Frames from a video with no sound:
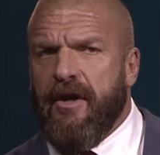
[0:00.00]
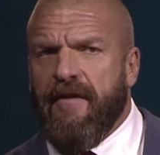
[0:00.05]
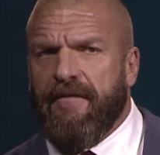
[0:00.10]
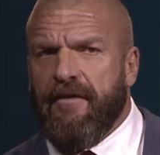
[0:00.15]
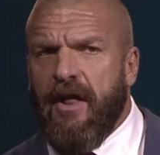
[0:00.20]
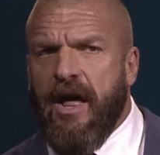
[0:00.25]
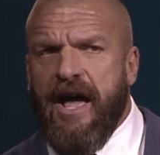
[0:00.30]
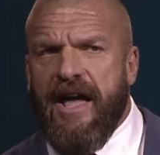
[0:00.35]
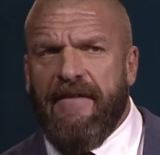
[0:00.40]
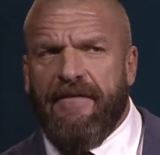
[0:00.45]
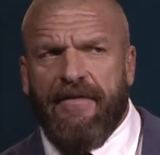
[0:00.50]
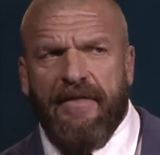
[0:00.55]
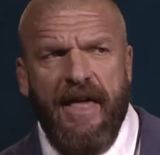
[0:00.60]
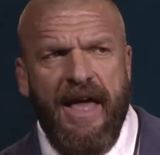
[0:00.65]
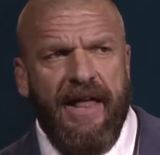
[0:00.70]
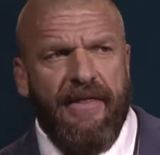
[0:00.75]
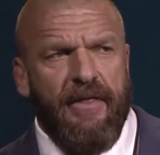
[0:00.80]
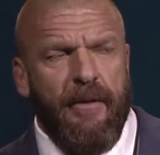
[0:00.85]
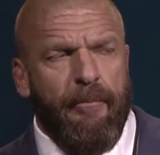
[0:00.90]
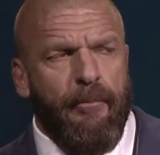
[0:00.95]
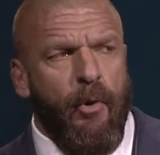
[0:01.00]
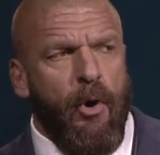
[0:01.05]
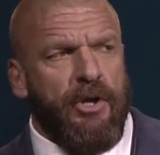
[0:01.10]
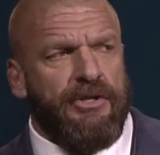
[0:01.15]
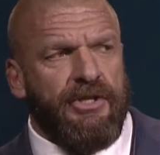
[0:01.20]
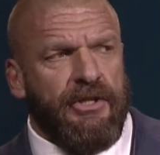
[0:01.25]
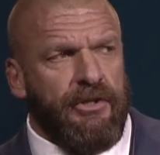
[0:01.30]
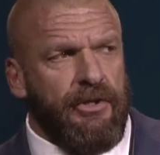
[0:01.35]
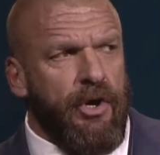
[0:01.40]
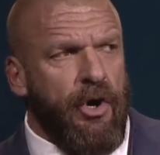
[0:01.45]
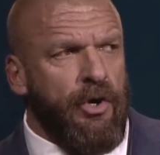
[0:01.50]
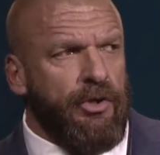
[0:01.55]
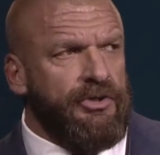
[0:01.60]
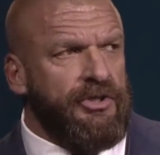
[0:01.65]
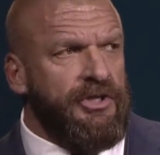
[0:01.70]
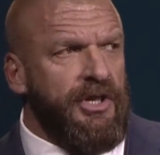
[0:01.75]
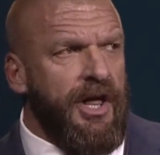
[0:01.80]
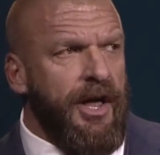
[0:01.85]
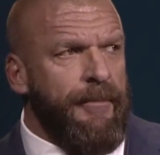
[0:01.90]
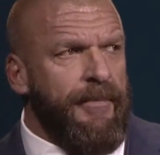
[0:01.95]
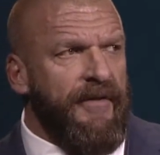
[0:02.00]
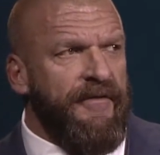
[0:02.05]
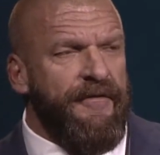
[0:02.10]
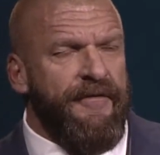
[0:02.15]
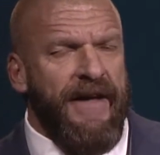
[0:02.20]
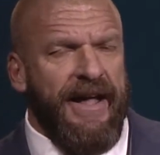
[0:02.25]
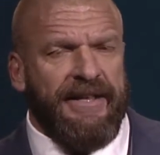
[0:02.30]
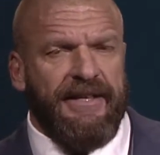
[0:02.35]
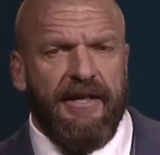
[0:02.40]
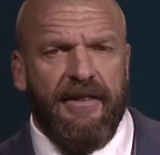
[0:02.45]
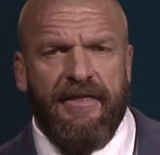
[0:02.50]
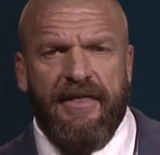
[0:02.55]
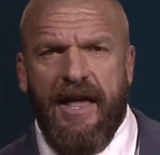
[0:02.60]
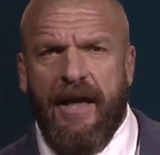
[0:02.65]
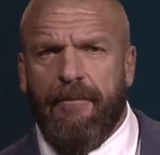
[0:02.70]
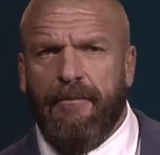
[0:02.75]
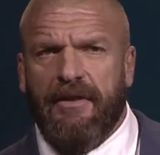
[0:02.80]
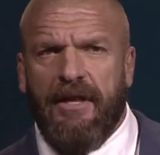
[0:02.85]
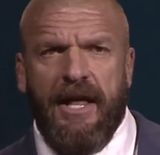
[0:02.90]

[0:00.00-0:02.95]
of life that the Boys and Girls Club affected them,